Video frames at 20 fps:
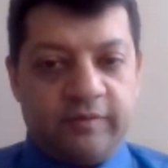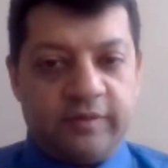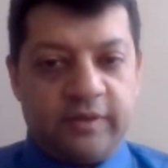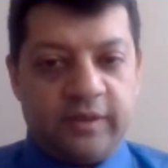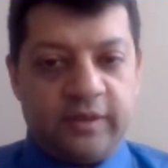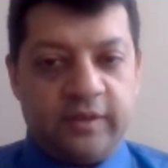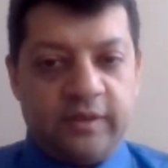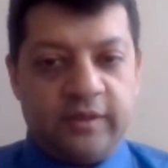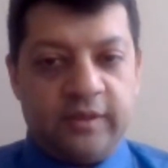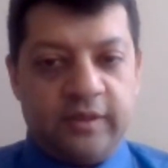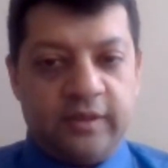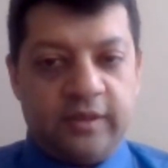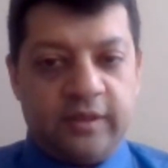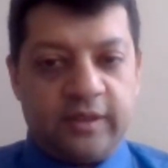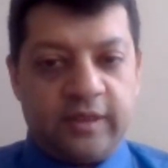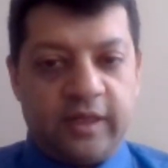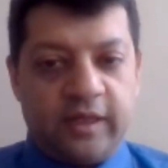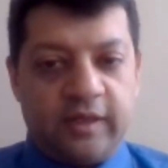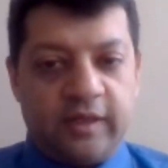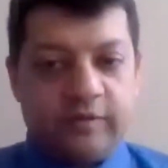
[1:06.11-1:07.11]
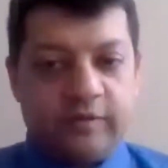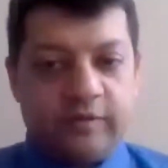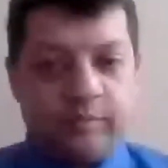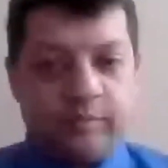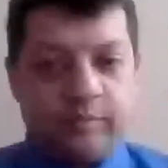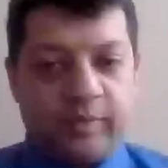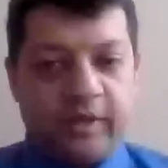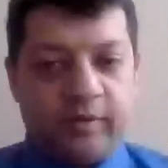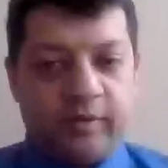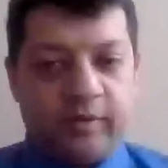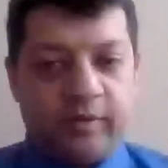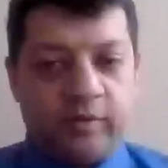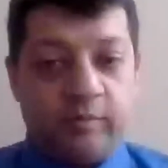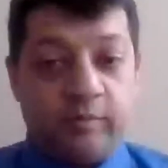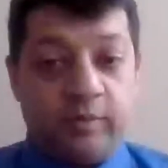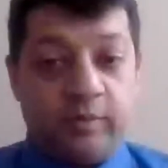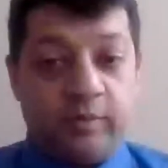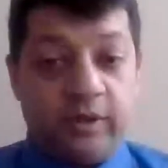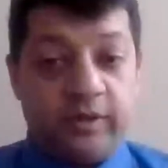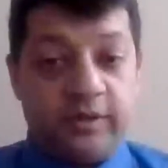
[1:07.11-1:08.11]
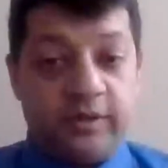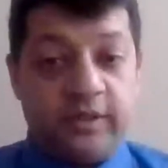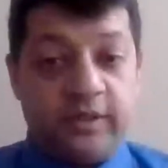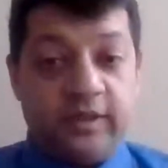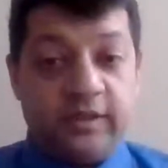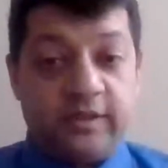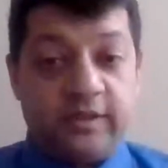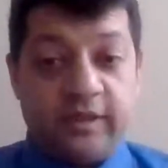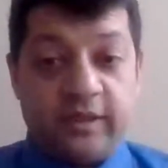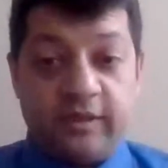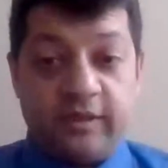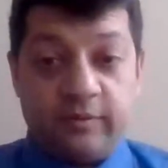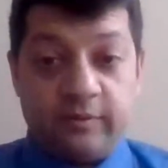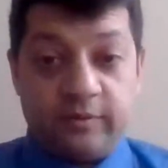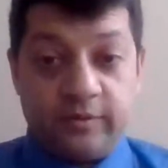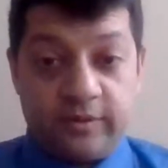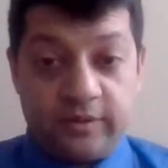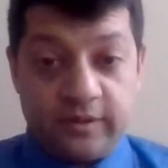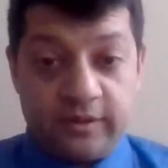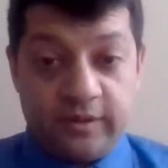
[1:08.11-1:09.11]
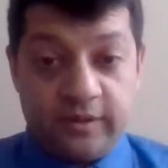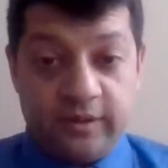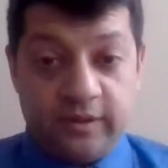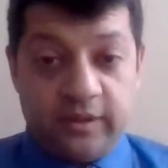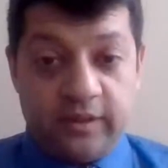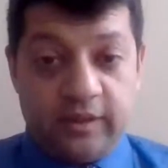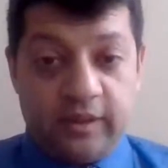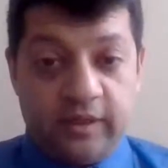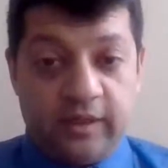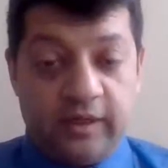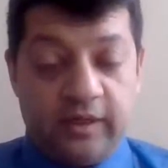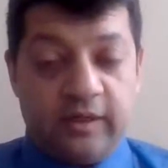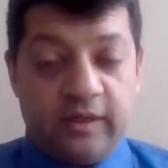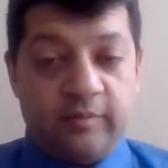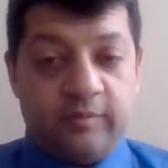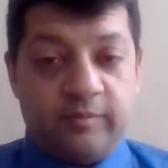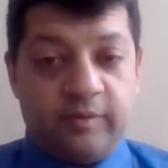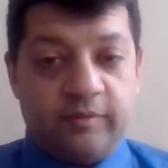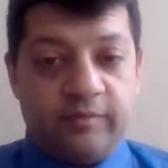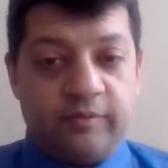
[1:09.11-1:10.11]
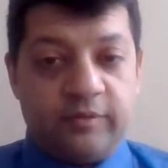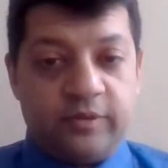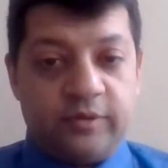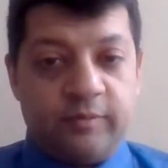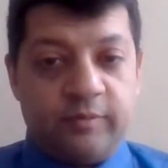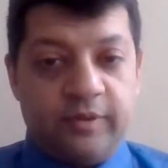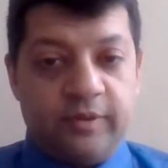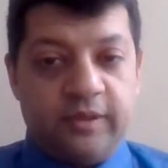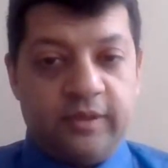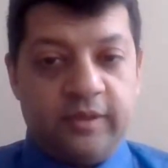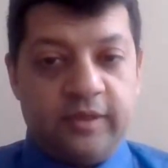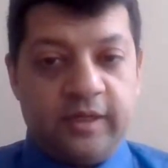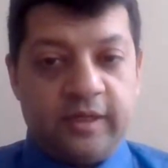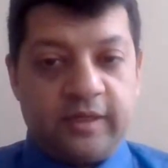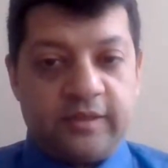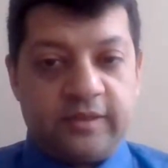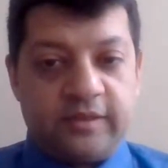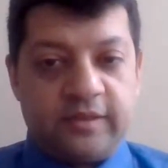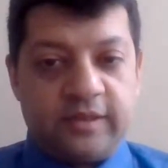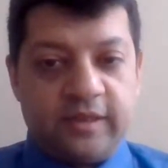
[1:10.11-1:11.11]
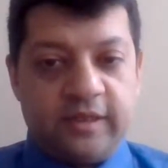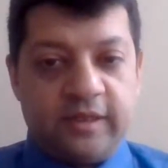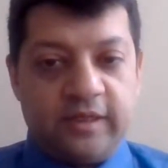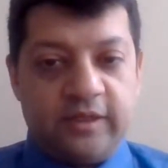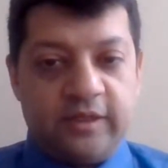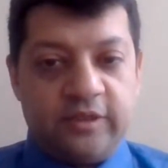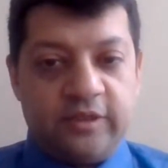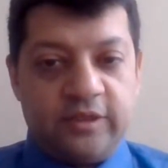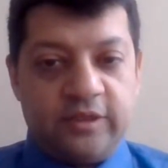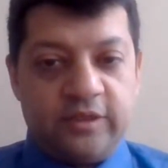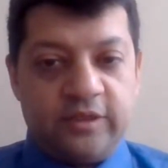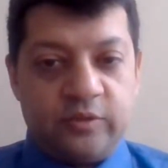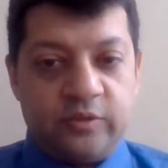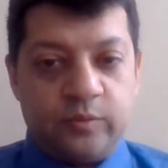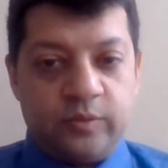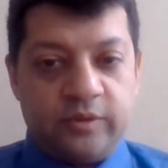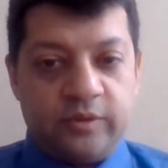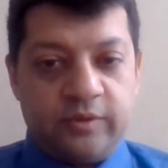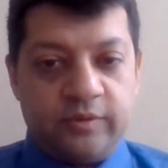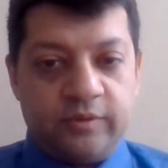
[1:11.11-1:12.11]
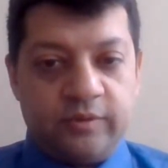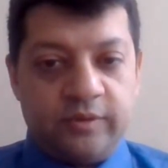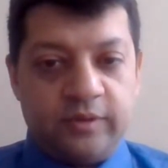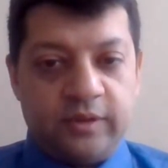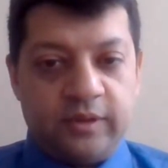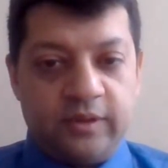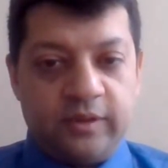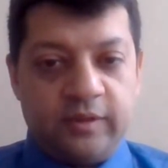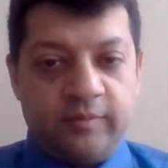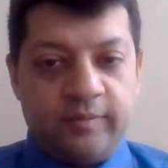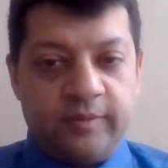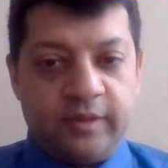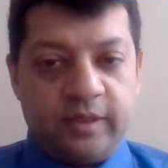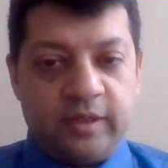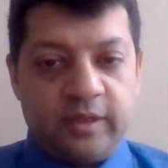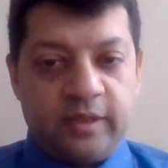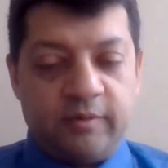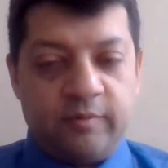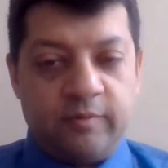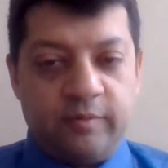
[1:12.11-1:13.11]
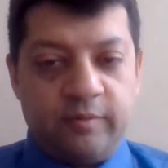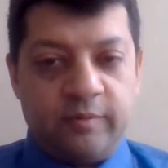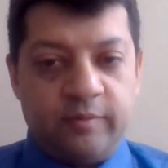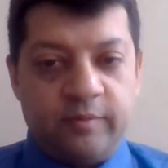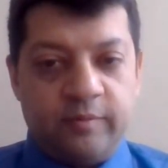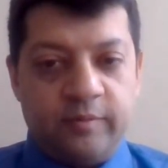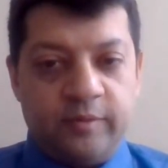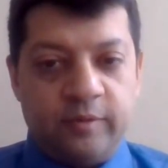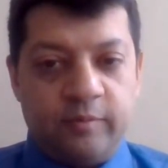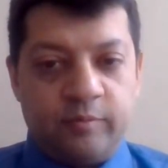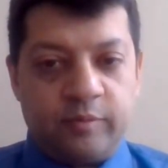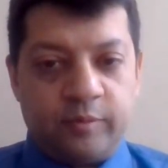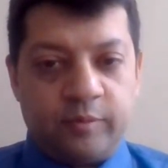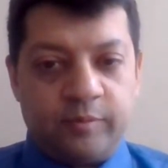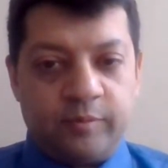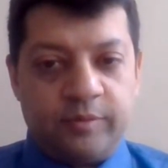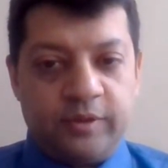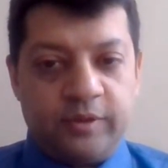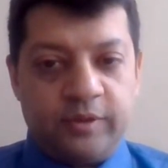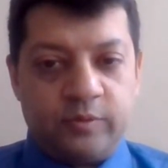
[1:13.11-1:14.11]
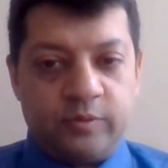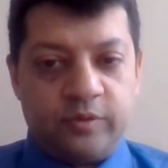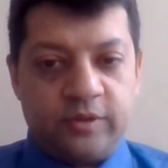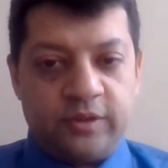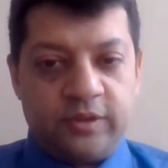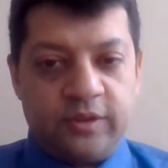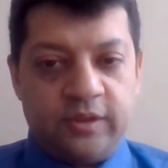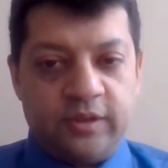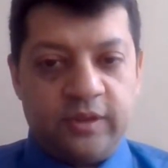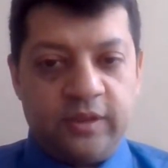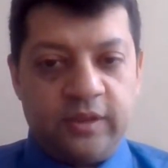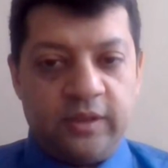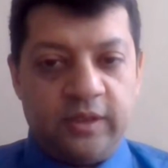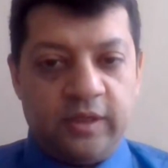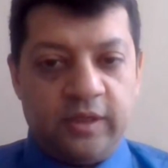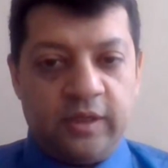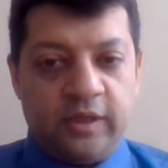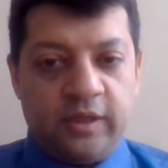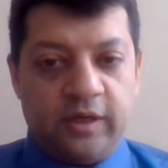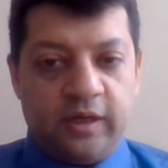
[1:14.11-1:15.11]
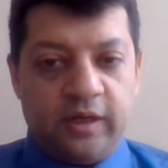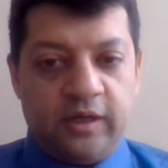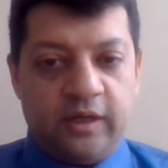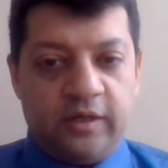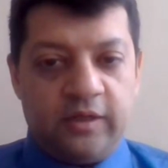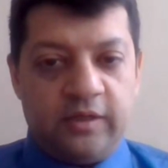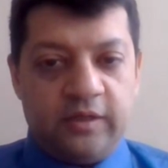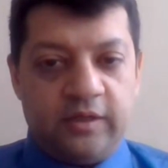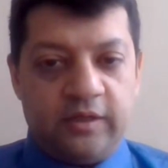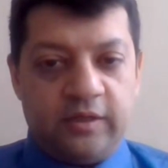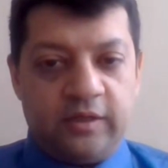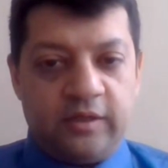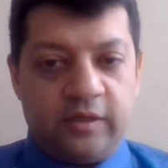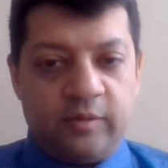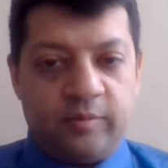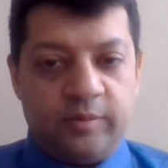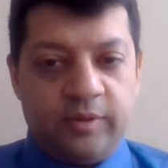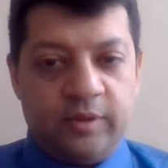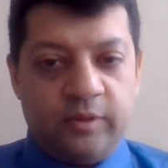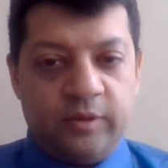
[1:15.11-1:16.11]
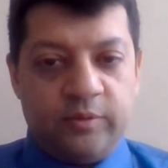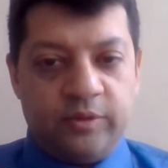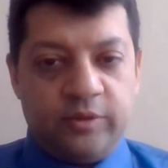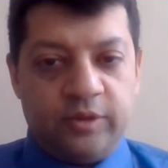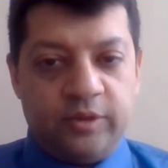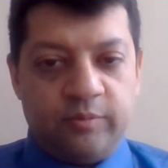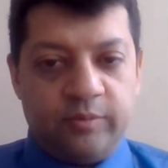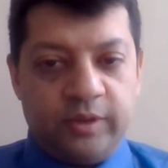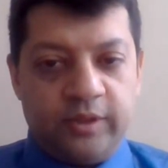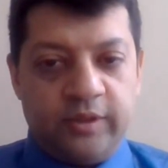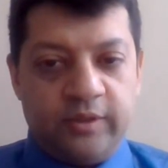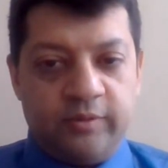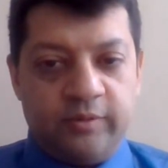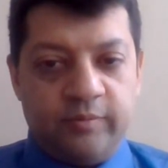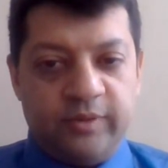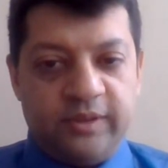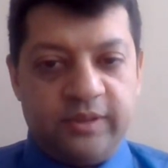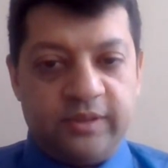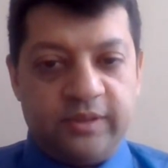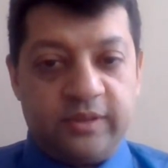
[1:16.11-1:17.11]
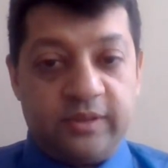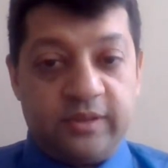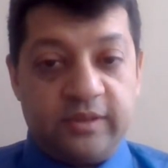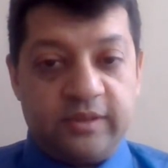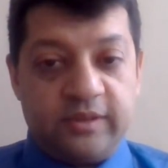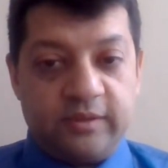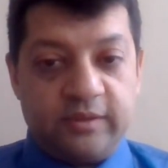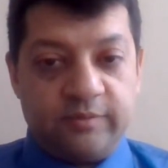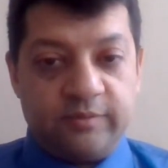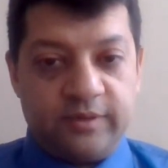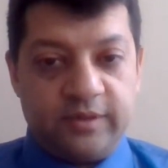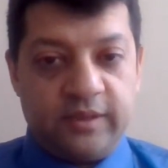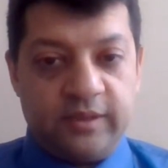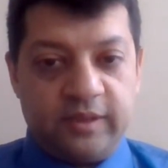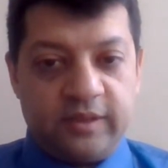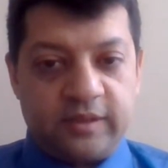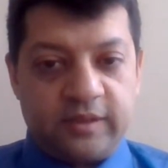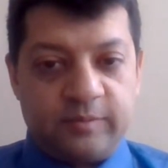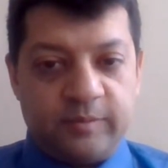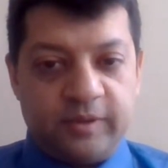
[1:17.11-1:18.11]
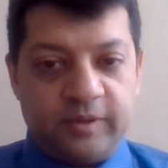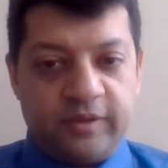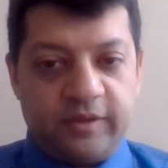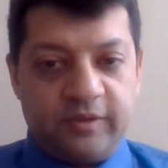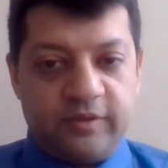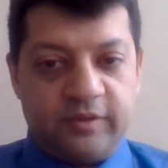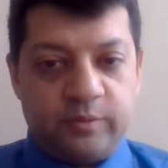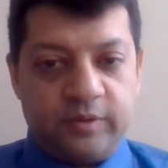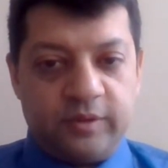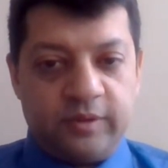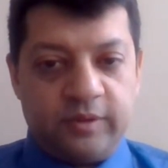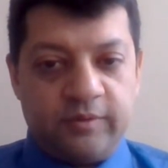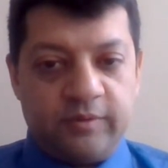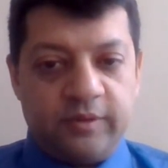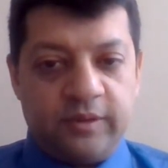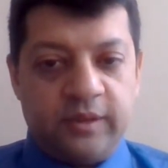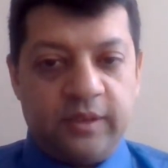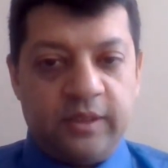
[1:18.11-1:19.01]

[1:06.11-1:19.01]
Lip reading: I've done accounts, payroll, marketing, sales. I've also been an estate agent as well. At the current moment, I'm doing property sourcing, and I'll be launching my own business consultancy next month as well.